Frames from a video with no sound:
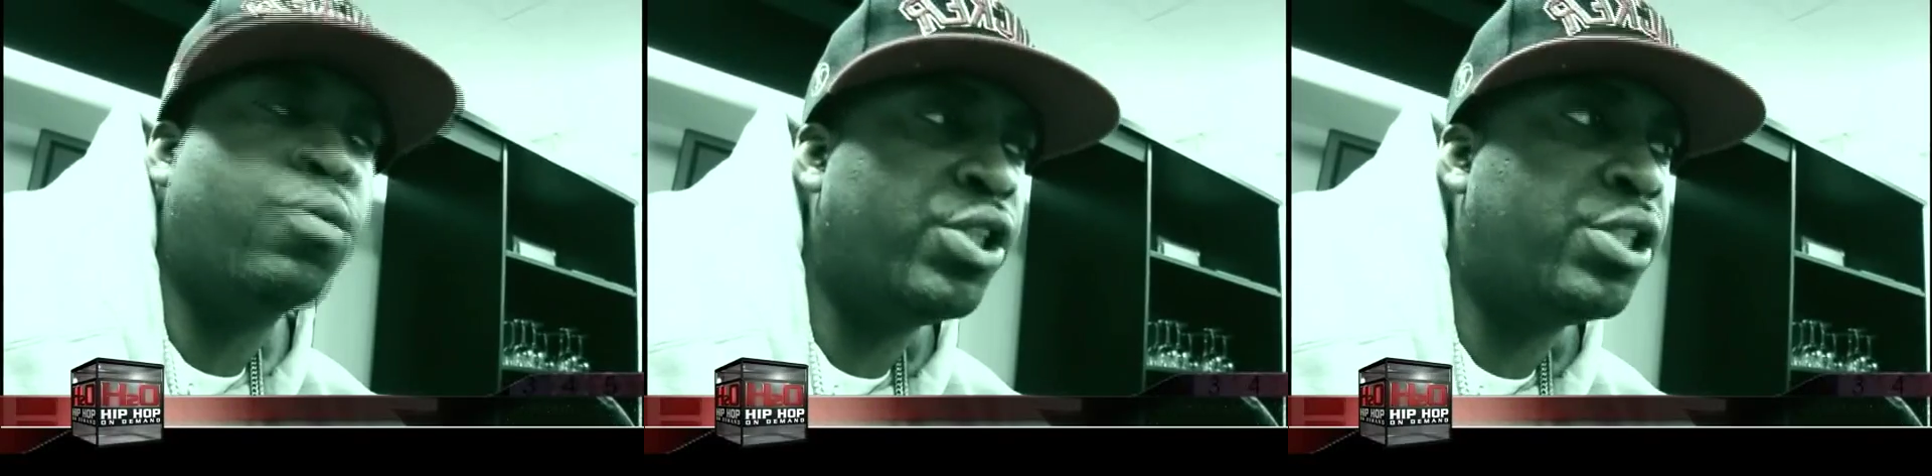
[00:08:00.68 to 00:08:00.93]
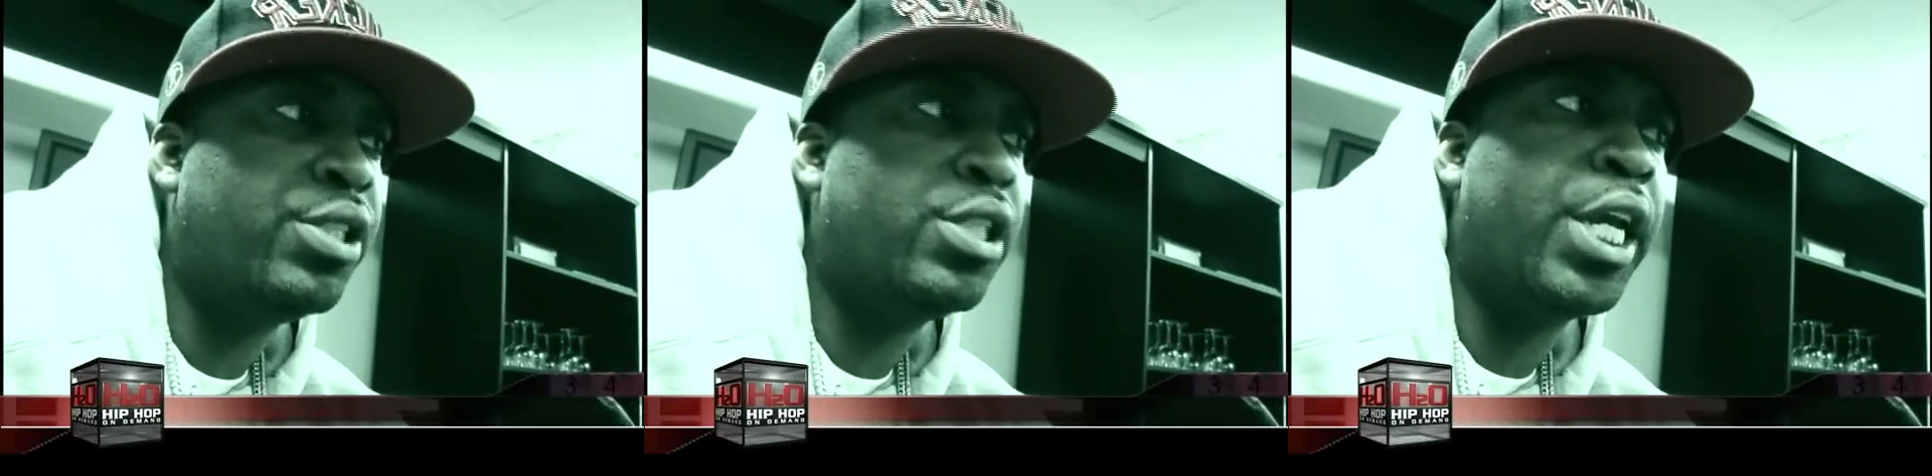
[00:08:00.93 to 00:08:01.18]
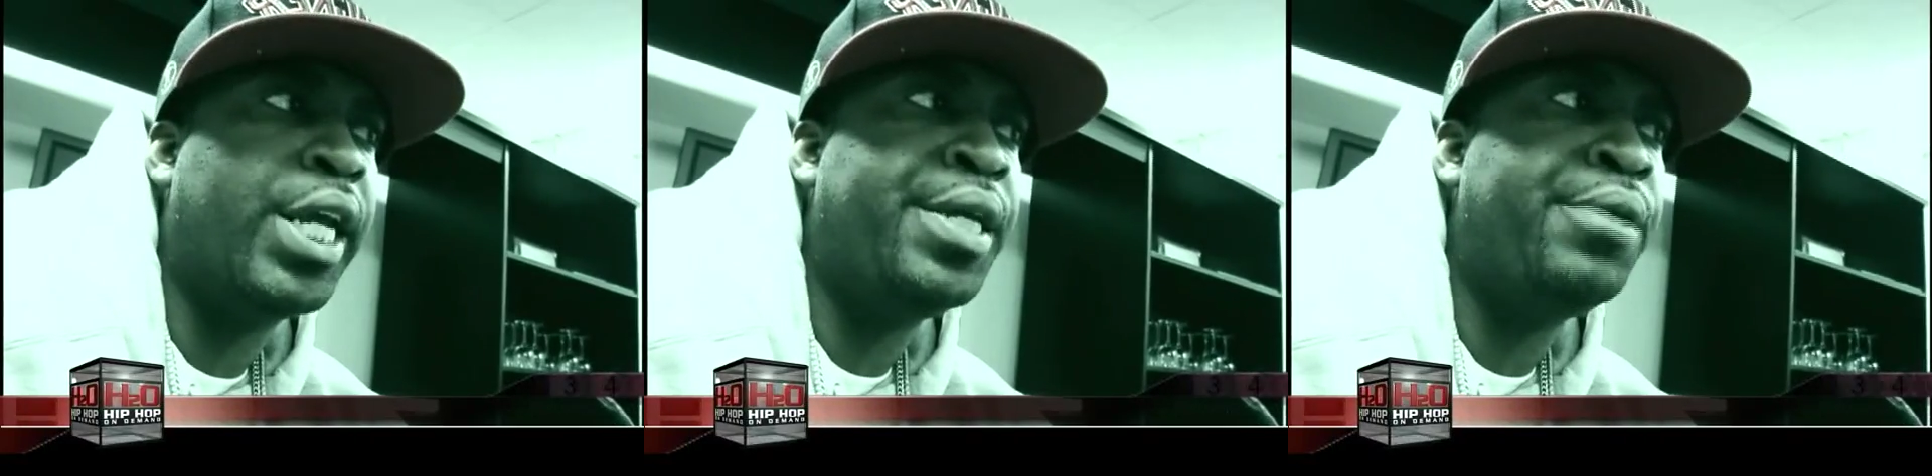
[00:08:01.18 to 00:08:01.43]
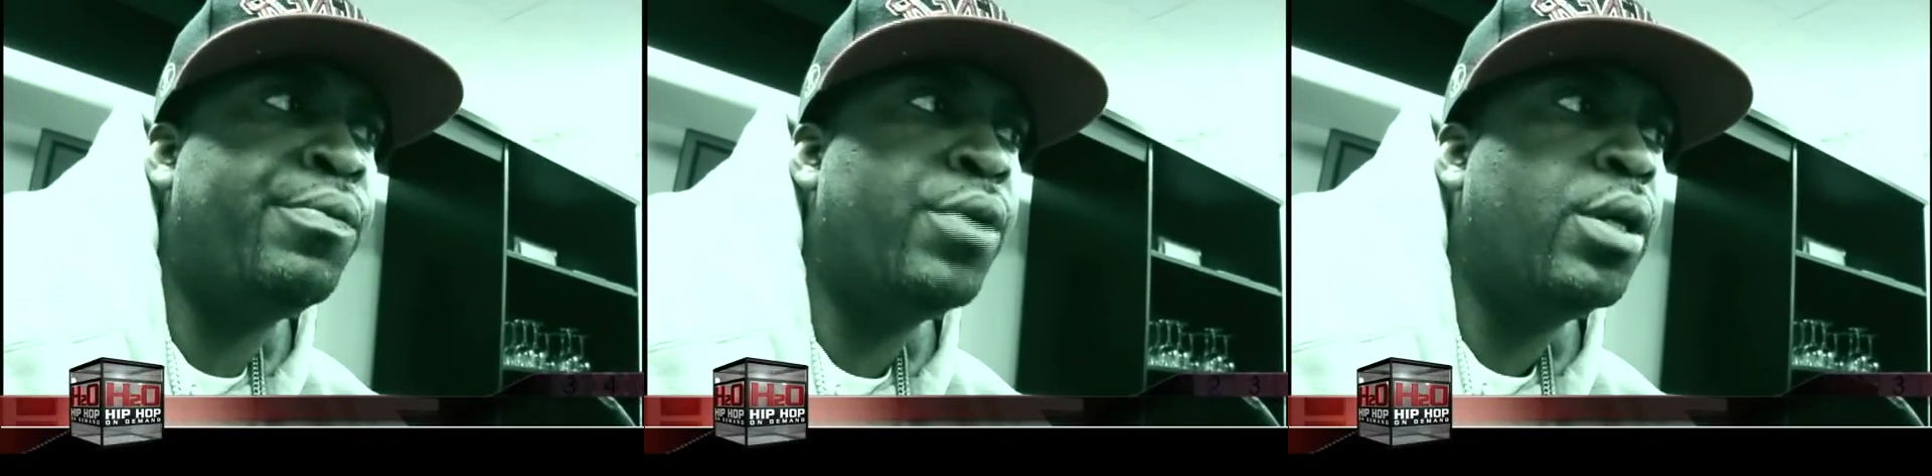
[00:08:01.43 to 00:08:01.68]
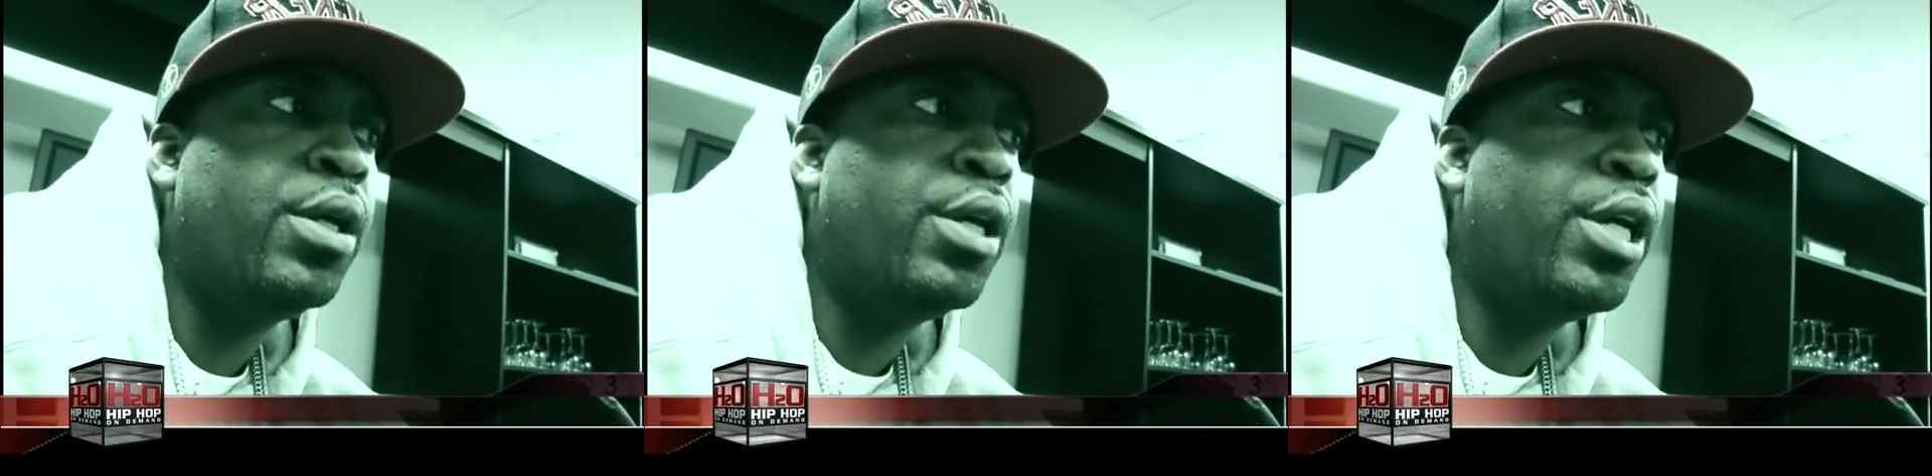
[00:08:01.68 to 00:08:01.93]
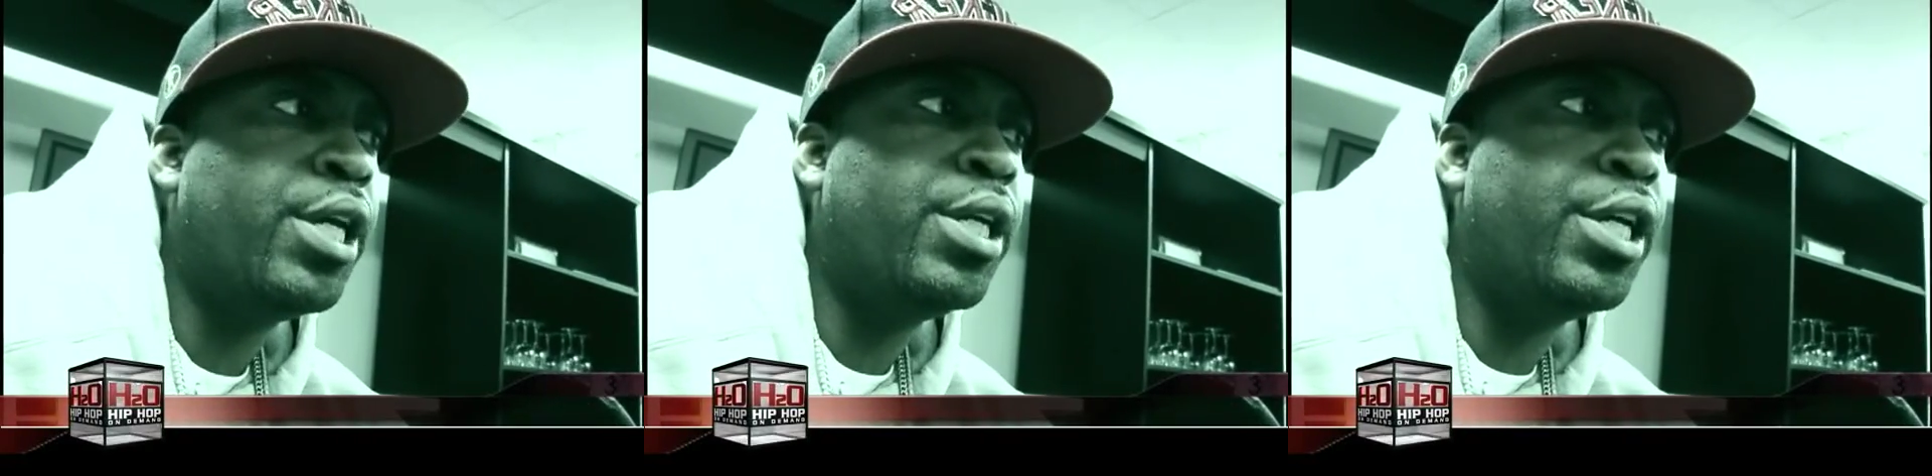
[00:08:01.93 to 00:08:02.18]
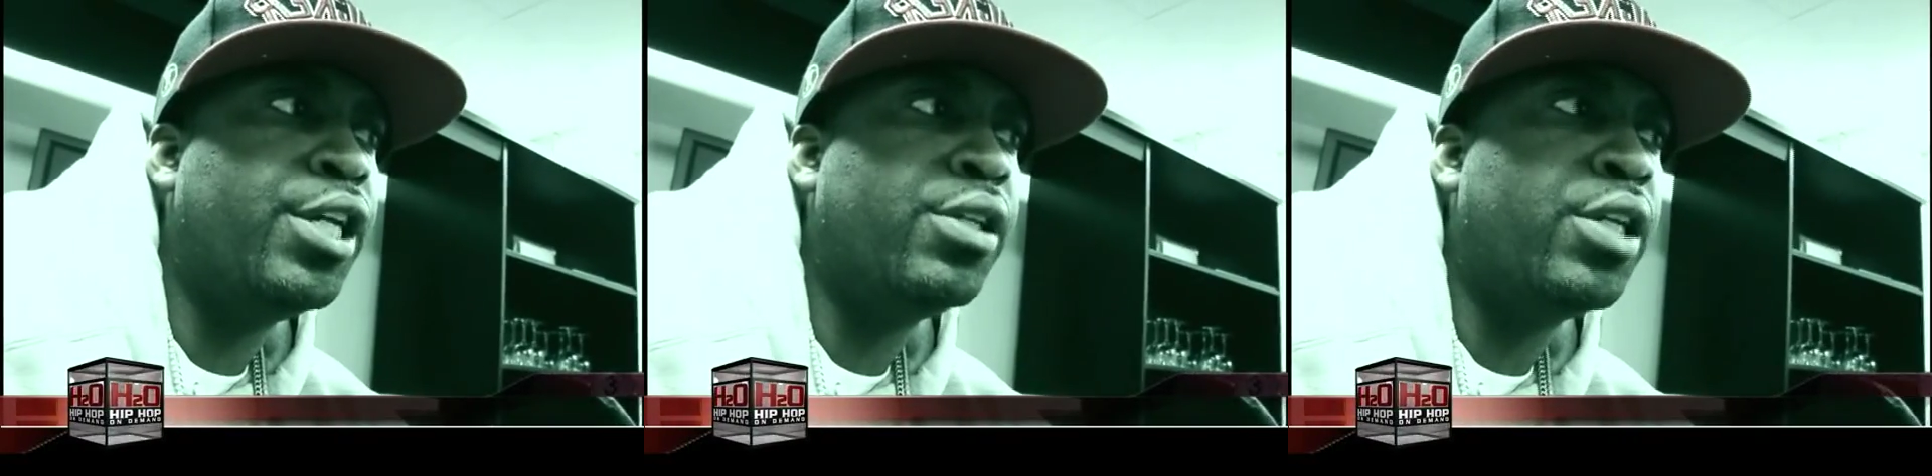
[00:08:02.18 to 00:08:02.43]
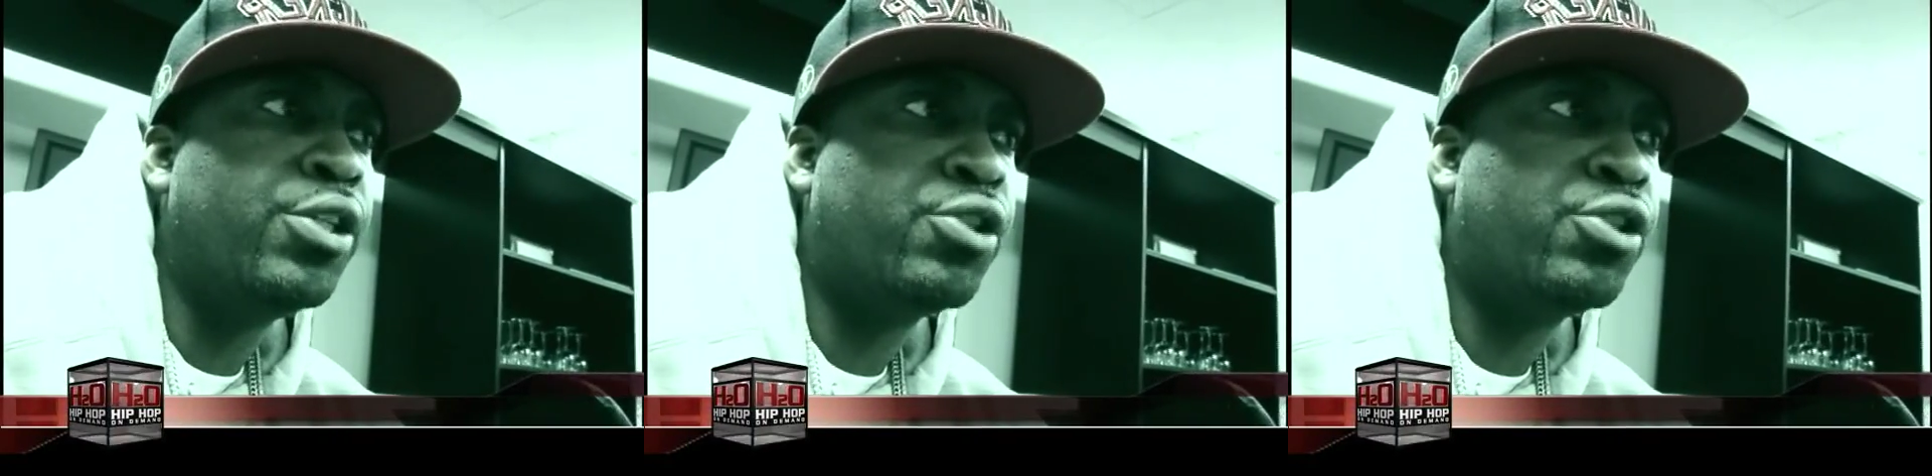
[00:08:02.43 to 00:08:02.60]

which is game, and, and,